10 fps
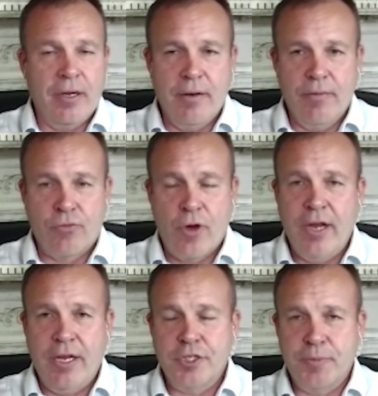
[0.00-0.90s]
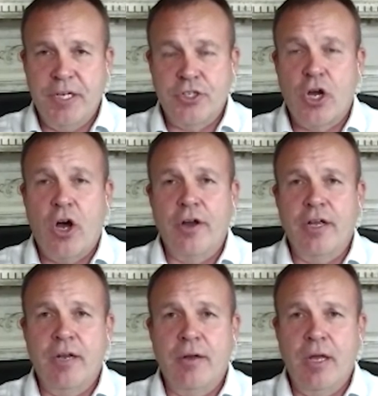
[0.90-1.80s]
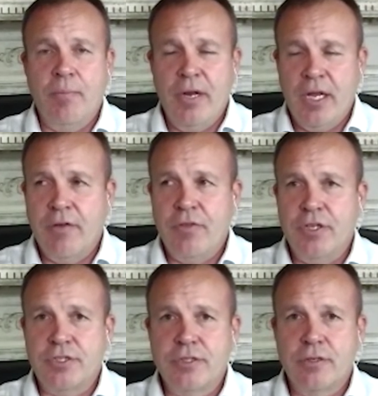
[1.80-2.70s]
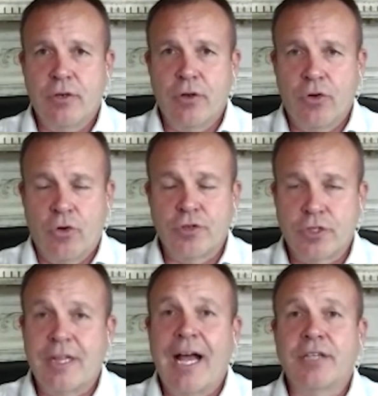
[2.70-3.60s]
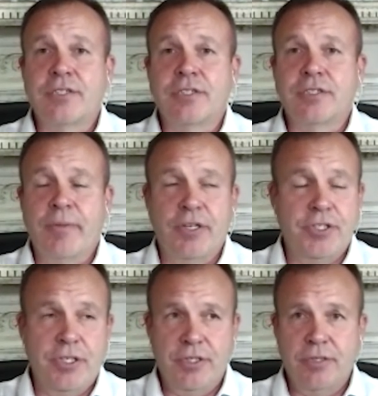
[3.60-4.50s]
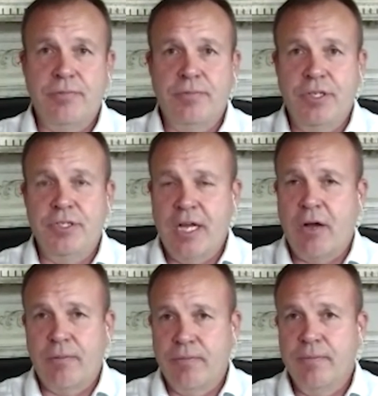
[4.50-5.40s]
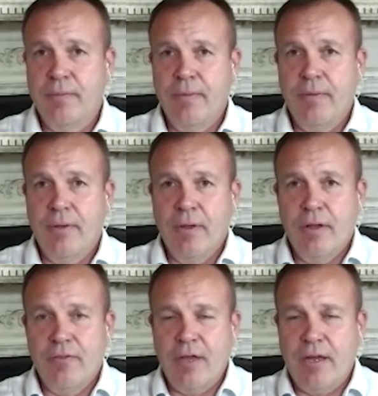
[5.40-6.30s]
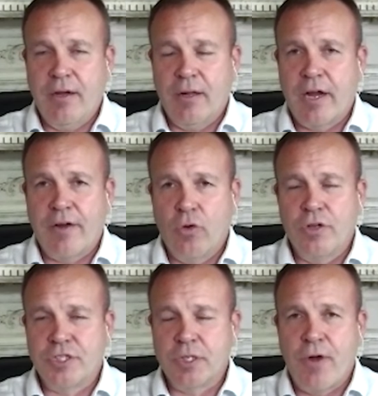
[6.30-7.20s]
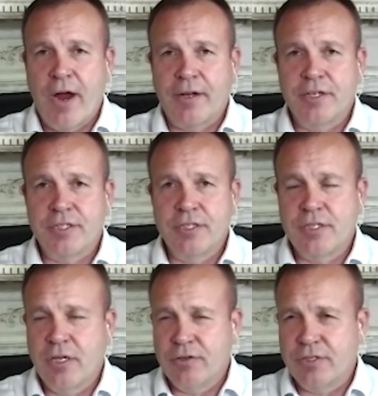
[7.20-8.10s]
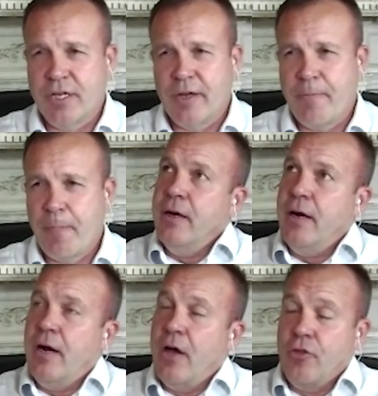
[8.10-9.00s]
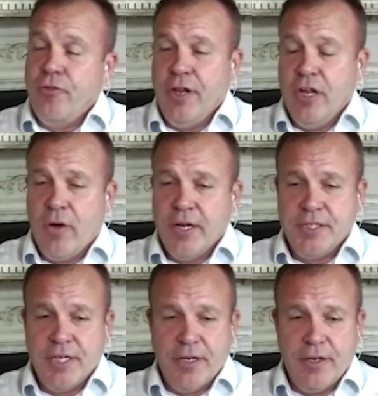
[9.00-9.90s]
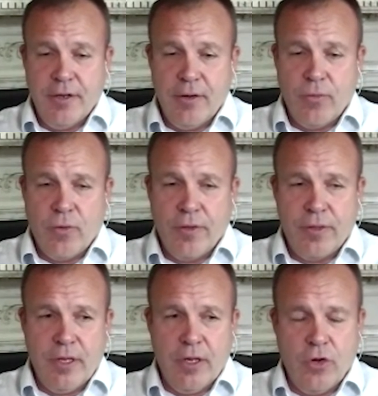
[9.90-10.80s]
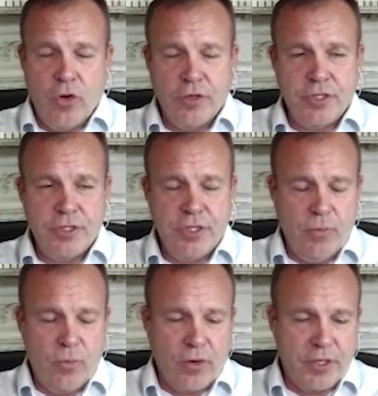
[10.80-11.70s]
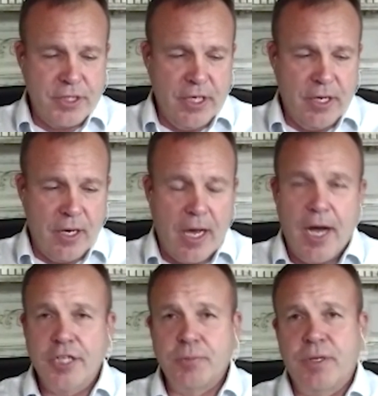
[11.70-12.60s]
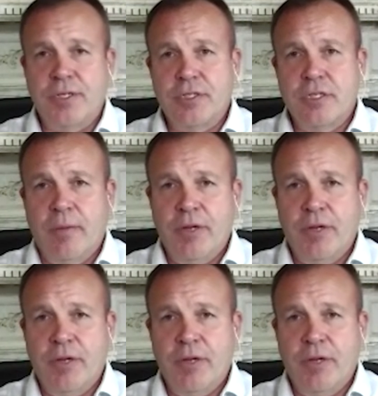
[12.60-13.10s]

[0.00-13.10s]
I mean, Reiki is being taught in in many of these nurse classes. I mean, she's she's now taking a lot of holistic practices. There's uh, uh, other video I did where the nurse she works in a hospice.